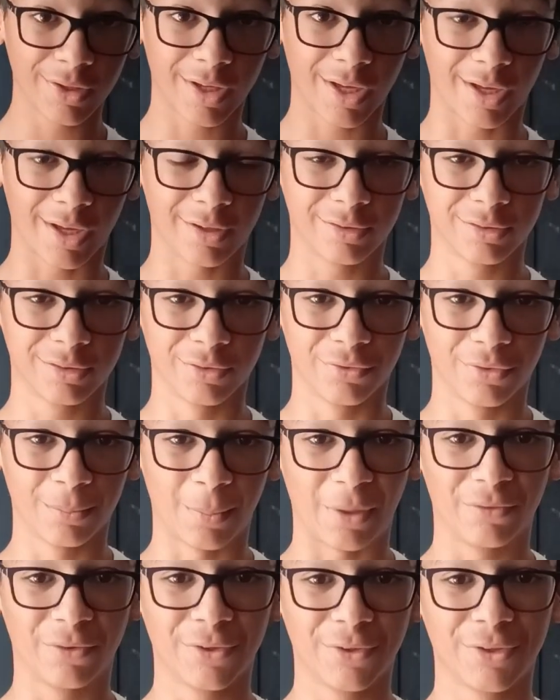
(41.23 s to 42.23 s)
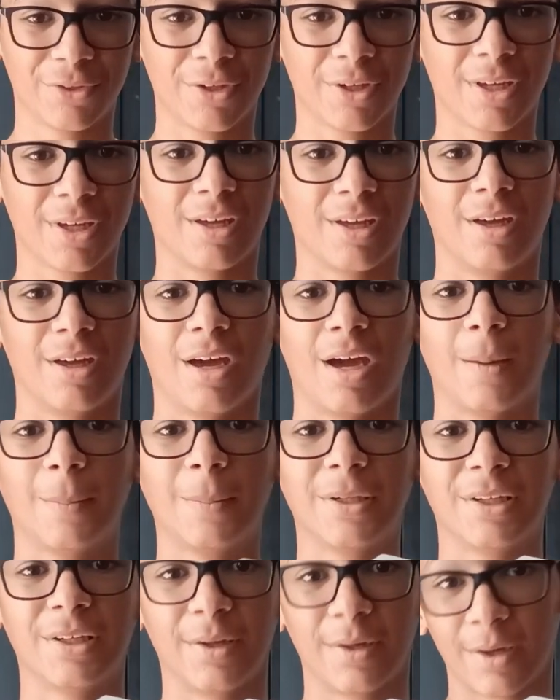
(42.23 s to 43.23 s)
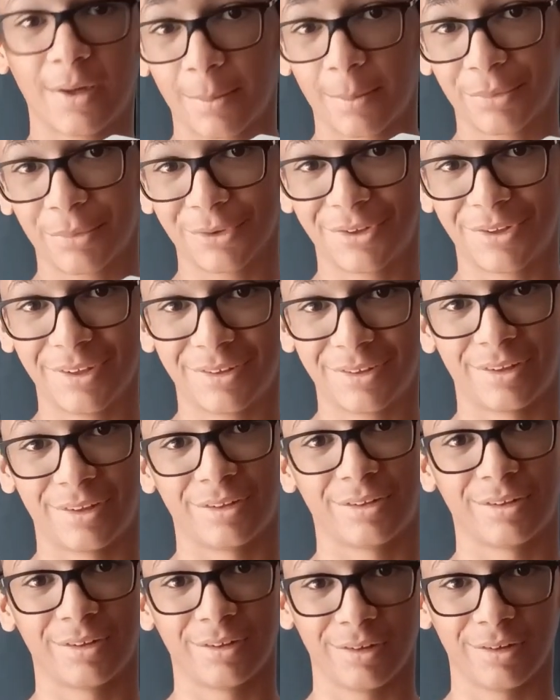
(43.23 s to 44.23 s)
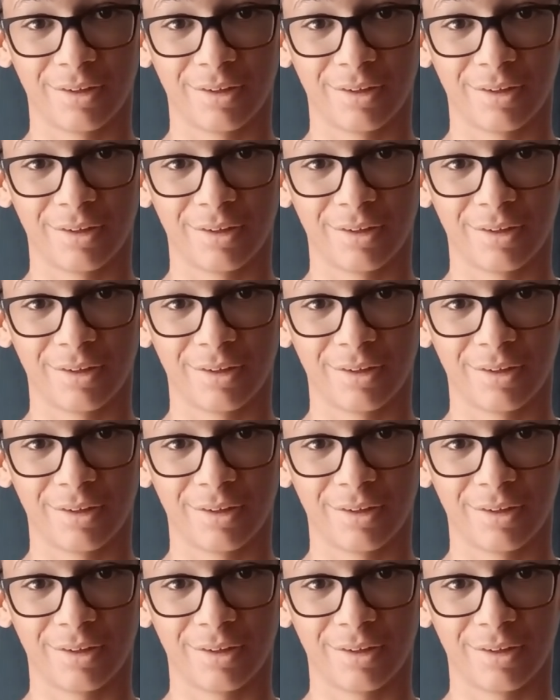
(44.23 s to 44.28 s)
Okay, so for my first trick, I'm going to need a couple assistants.